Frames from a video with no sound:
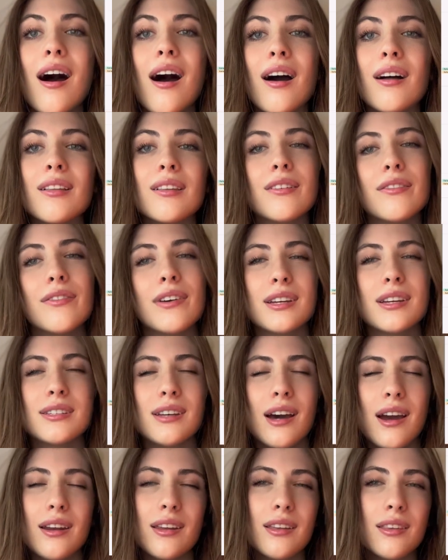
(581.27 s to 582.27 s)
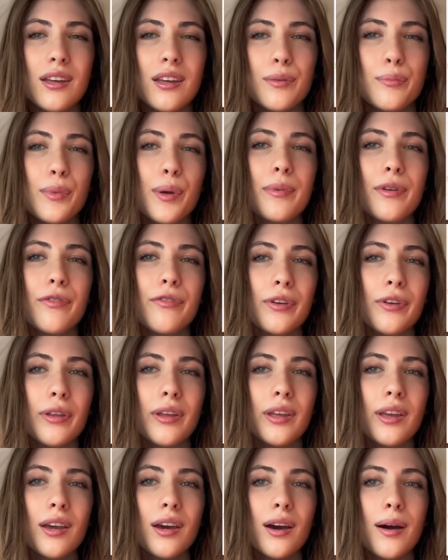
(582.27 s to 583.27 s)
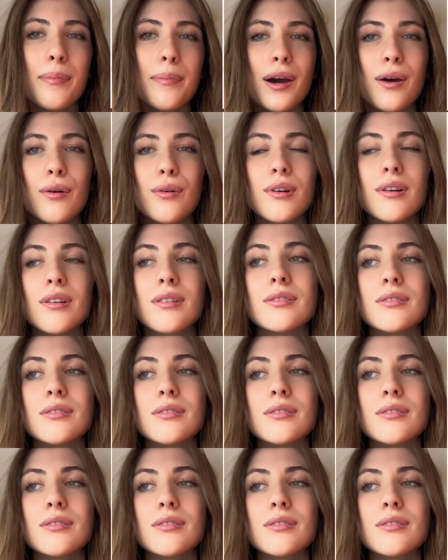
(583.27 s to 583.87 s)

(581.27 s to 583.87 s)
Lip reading: a lot of anxiety that you may be feeling about